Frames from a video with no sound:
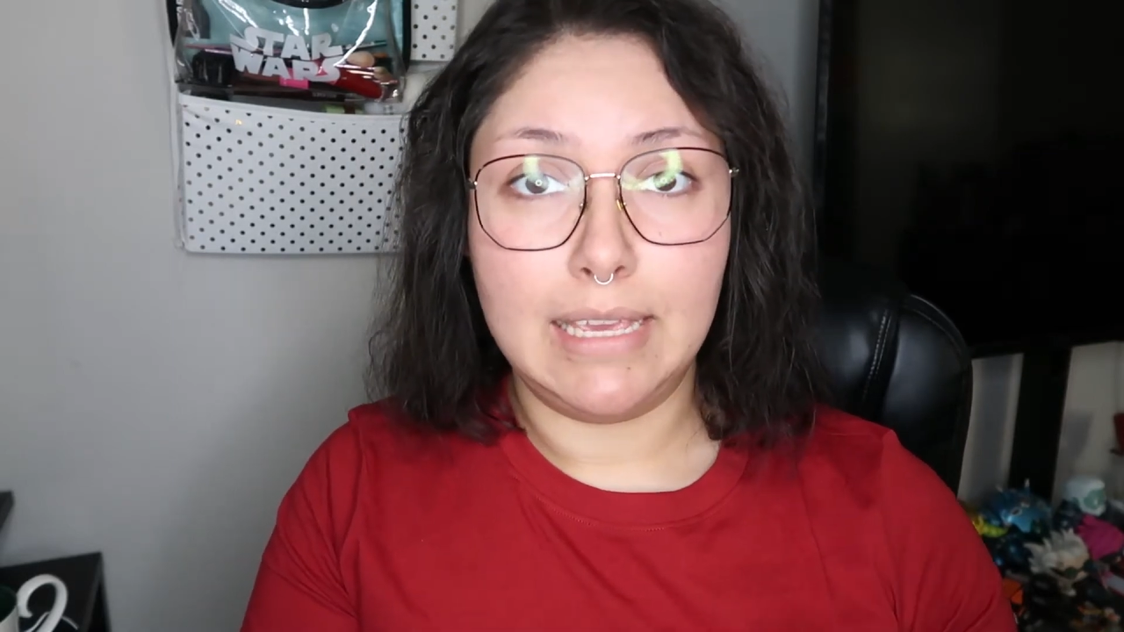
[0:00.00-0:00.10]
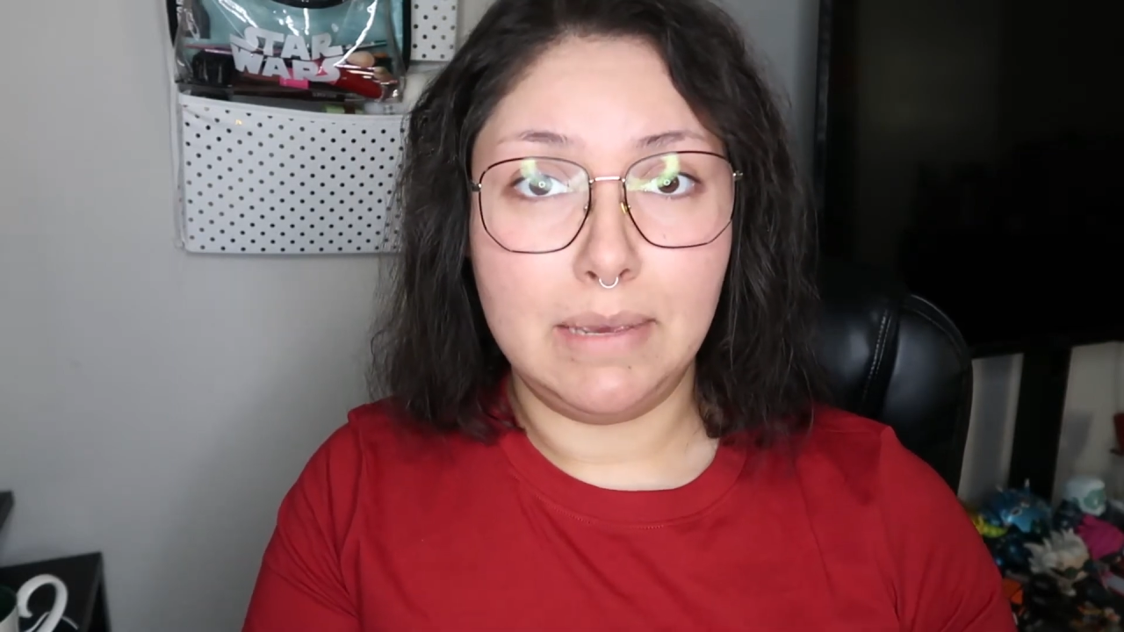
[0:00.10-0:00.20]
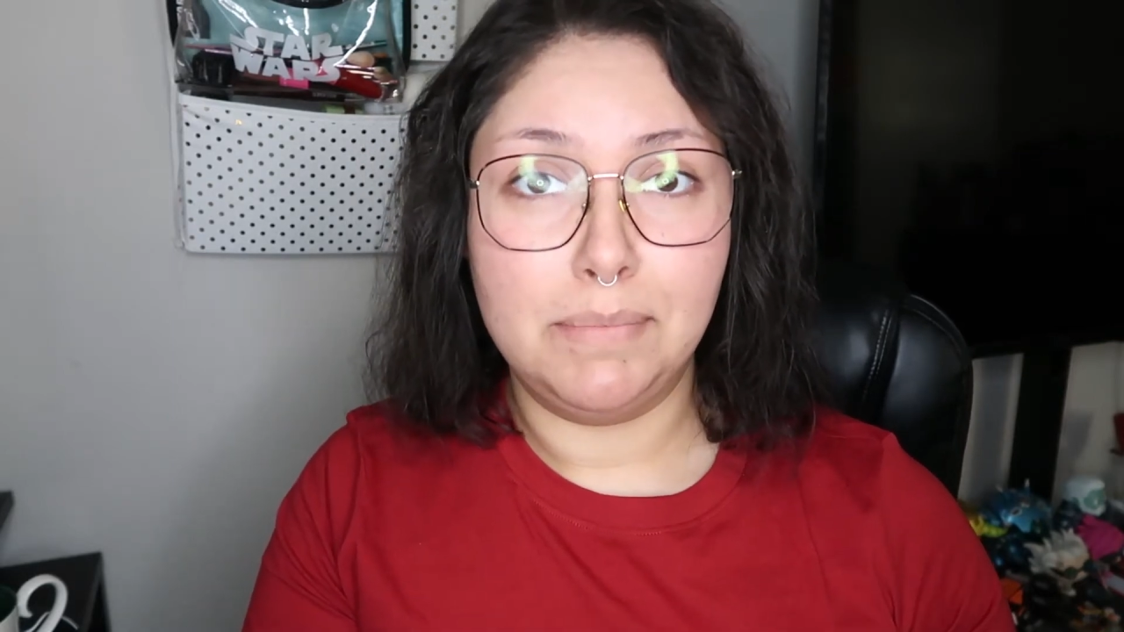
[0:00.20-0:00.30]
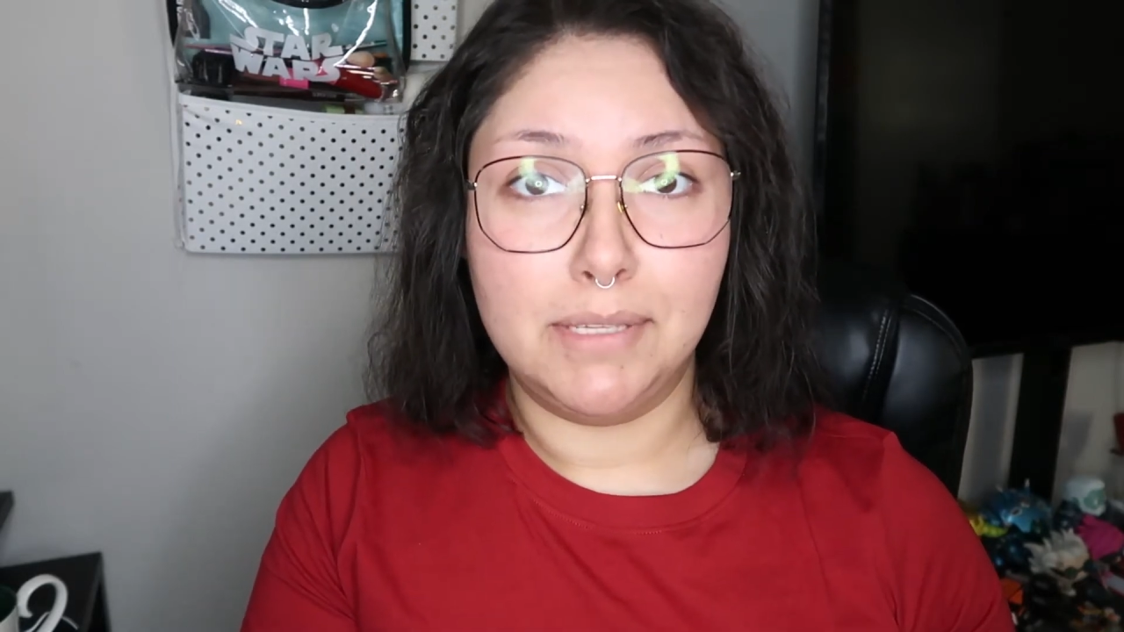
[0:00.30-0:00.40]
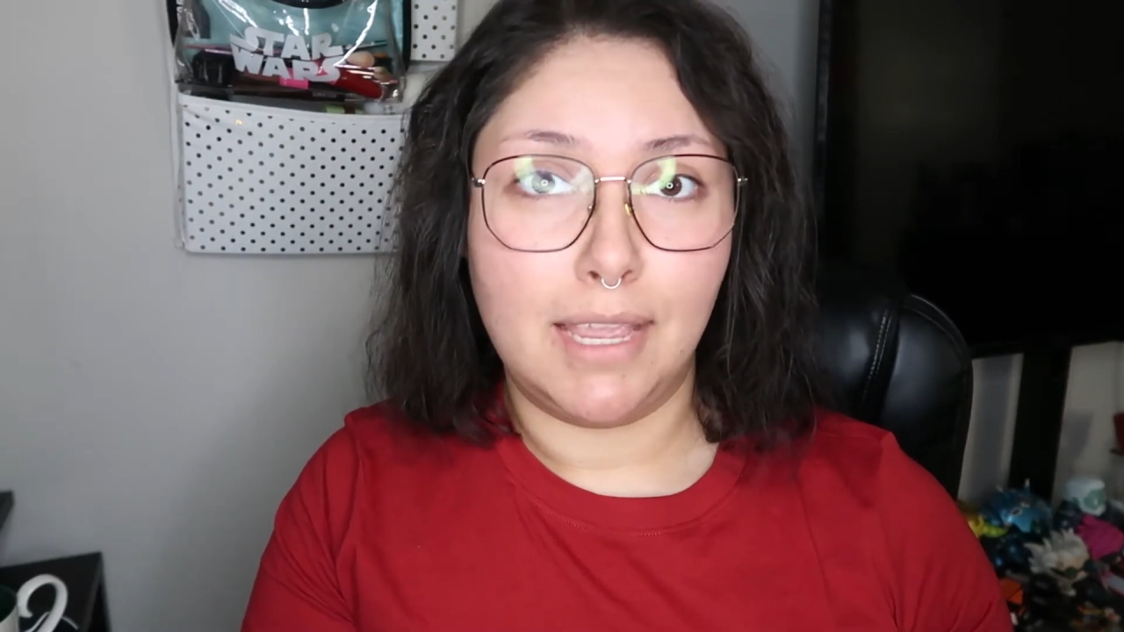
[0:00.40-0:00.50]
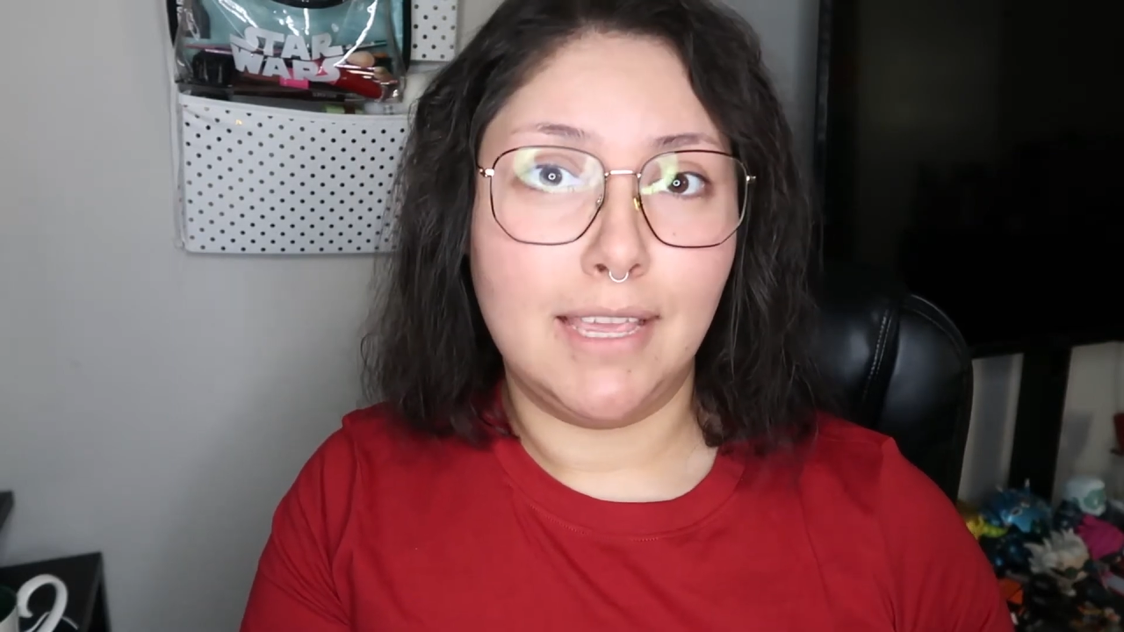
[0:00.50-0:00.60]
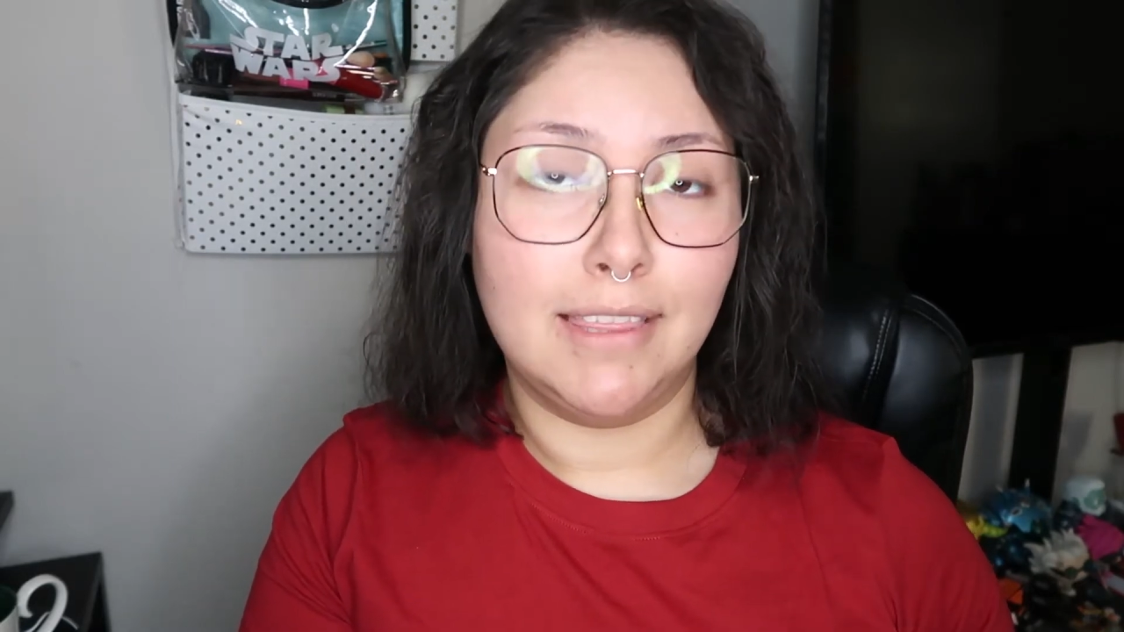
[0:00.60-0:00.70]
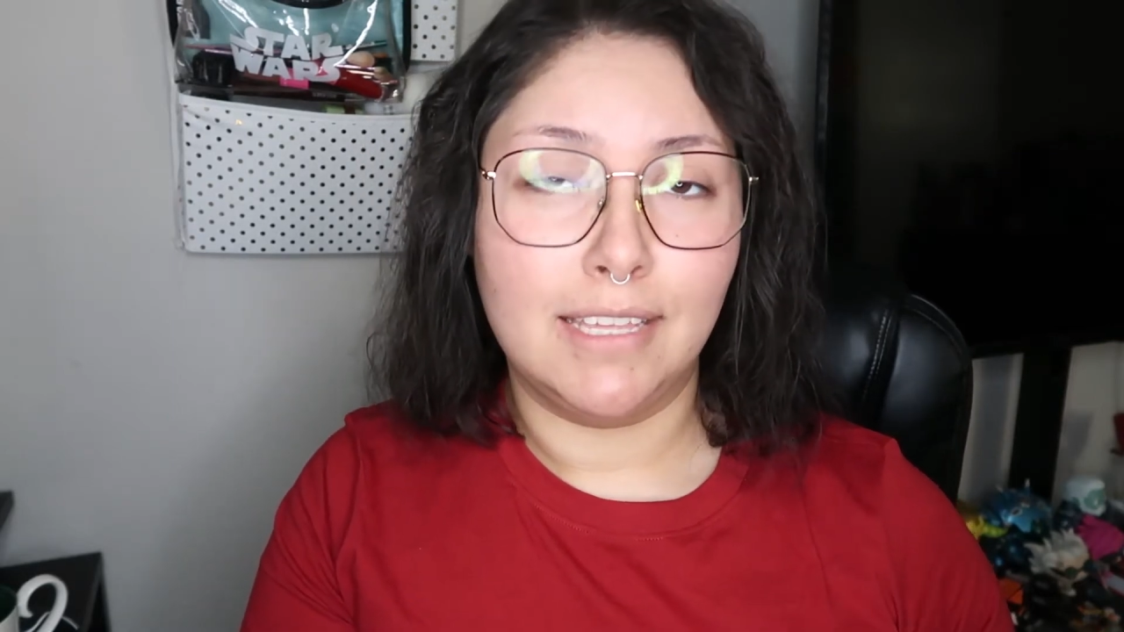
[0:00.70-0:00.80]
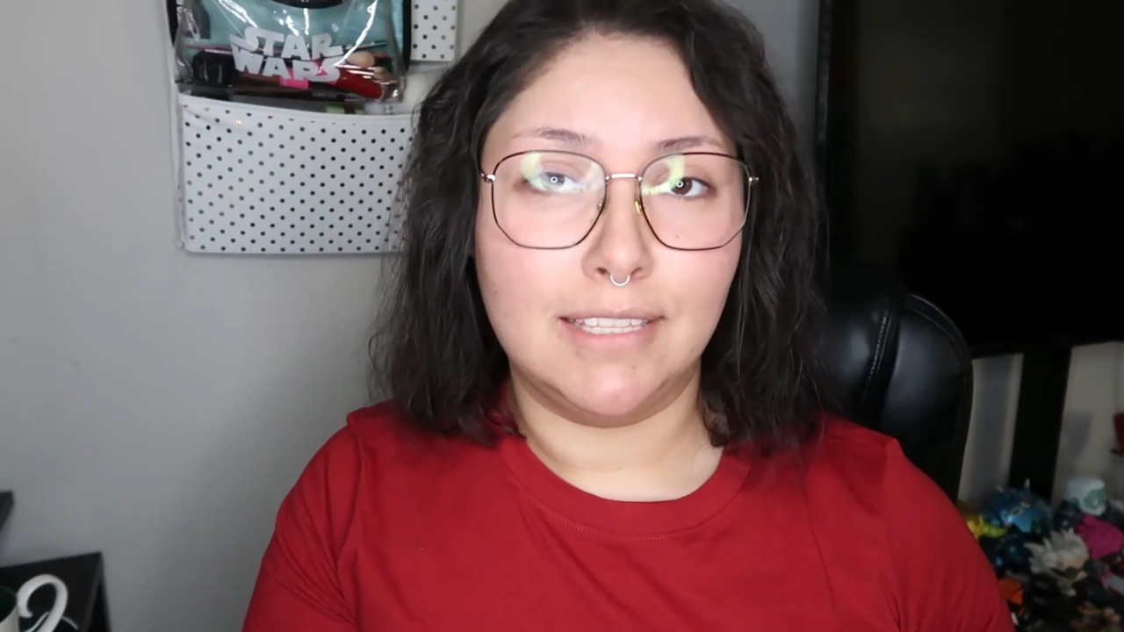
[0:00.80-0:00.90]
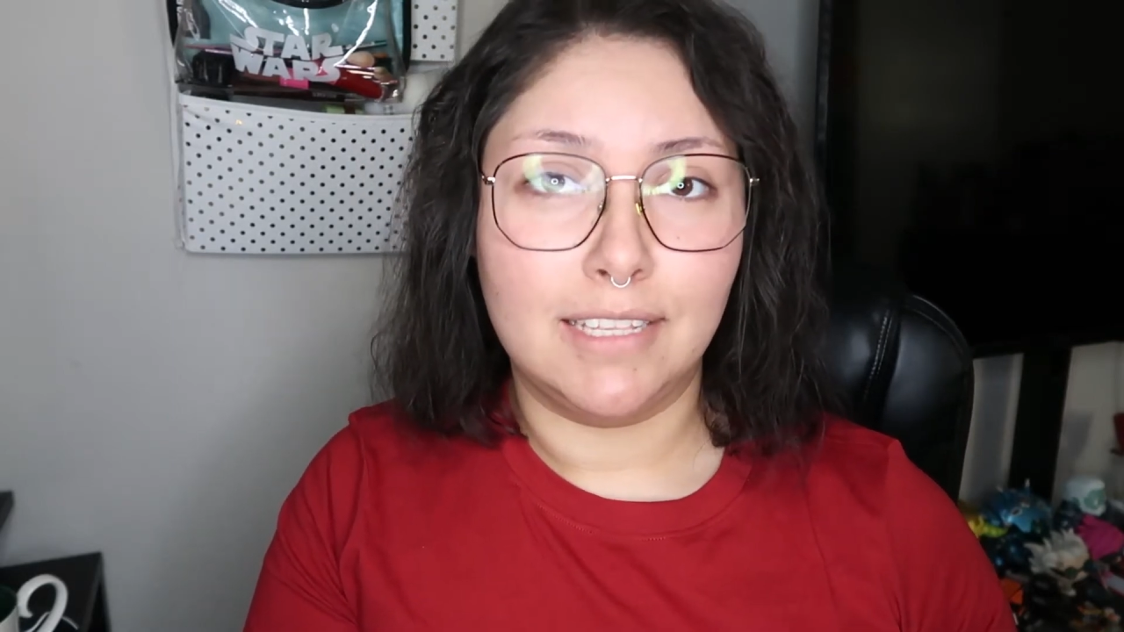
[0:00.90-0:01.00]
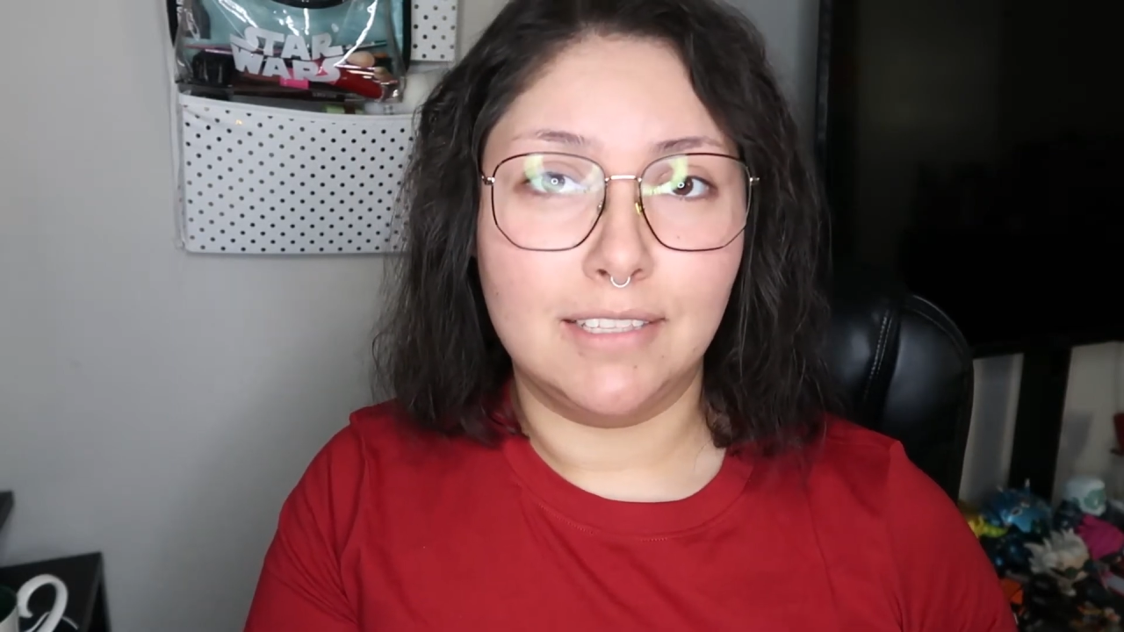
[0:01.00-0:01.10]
keep saying that that's